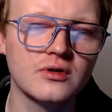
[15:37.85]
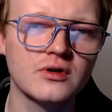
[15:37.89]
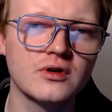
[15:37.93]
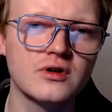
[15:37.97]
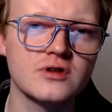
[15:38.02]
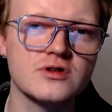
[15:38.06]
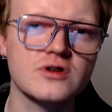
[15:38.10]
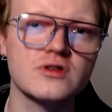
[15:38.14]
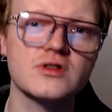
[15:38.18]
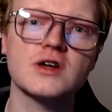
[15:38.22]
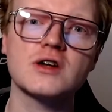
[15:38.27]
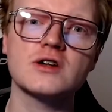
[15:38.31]

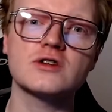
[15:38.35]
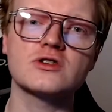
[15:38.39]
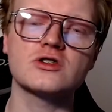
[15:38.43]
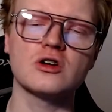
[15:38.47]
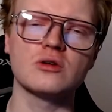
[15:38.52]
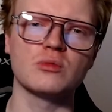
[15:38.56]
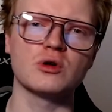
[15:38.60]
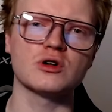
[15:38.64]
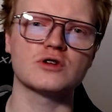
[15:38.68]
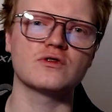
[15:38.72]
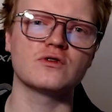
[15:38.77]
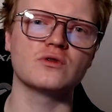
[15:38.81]
So thanks so
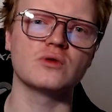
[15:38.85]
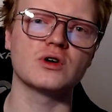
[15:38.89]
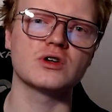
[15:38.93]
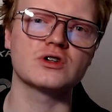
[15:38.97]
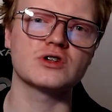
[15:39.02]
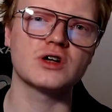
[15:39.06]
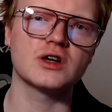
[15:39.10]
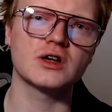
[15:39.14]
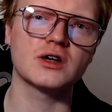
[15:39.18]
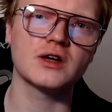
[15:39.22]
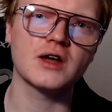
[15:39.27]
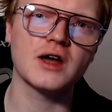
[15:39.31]
much for
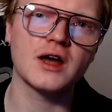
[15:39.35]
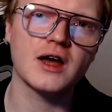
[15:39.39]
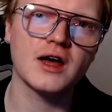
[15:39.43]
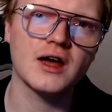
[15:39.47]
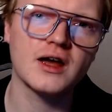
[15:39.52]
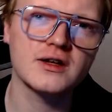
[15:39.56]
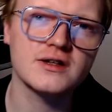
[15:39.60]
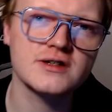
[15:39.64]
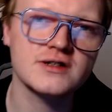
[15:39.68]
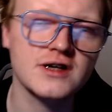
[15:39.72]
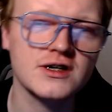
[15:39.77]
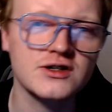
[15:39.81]
watching,
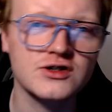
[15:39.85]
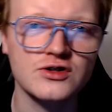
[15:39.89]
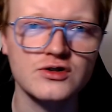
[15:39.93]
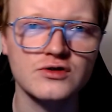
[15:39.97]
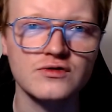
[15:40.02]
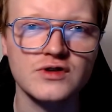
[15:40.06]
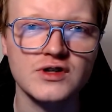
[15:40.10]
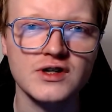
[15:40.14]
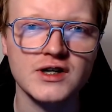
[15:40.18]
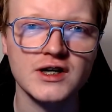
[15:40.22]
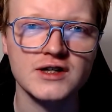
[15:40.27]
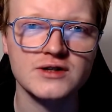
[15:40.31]
and stay tuned for
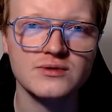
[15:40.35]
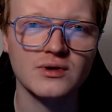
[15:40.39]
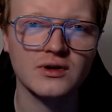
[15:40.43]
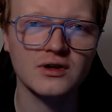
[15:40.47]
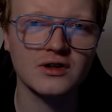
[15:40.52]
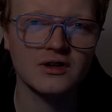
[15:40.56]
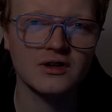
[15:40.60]
the next one.